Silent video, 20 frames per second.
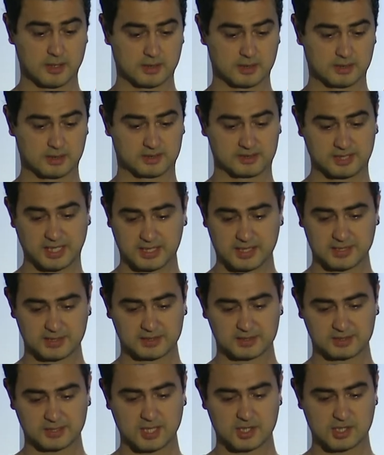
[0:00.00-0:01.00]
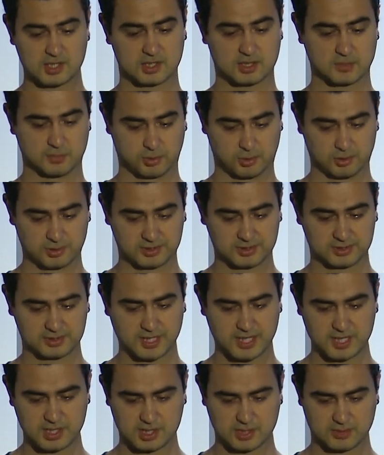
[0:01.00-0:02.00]
The second stage is the build
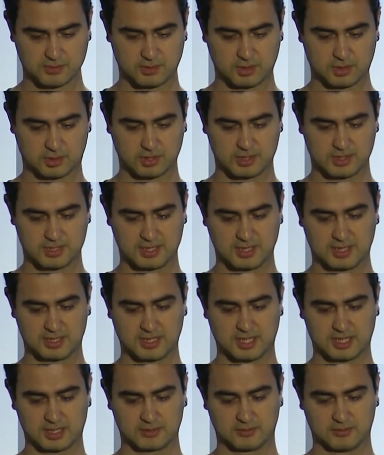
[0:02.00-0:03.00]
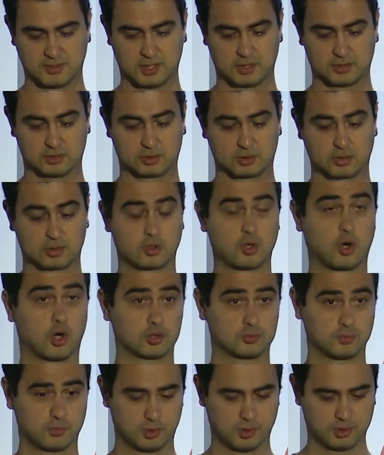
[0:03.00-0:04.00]
stage. You can see that we use
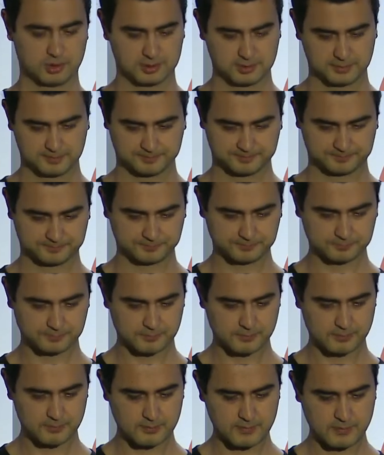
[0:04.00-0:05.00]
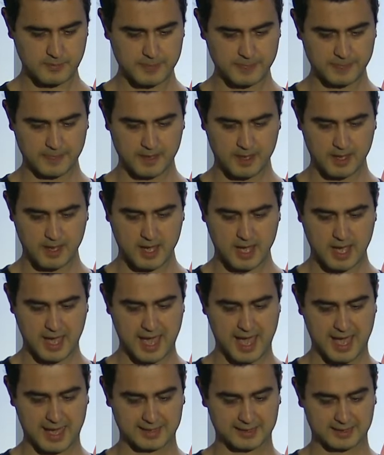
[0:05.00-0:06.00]
code build.
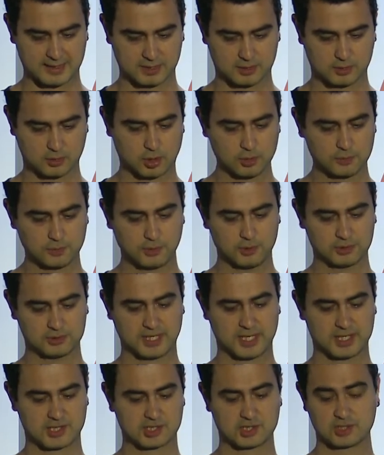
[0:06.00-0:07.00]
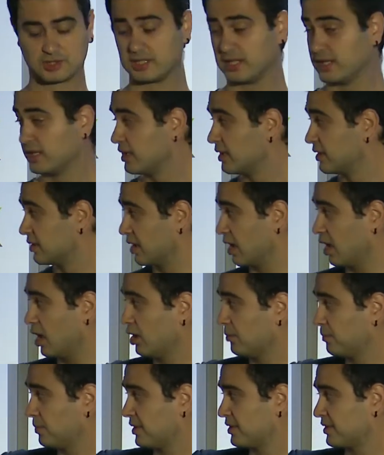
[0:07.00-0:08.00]
And code build actually, the
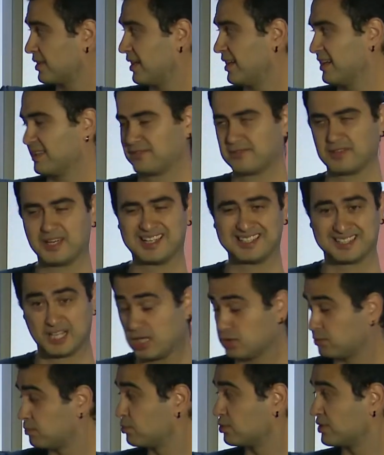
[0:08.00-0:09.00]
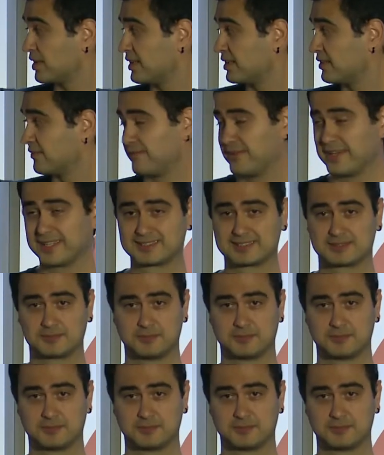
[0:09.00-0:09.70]
output artifacts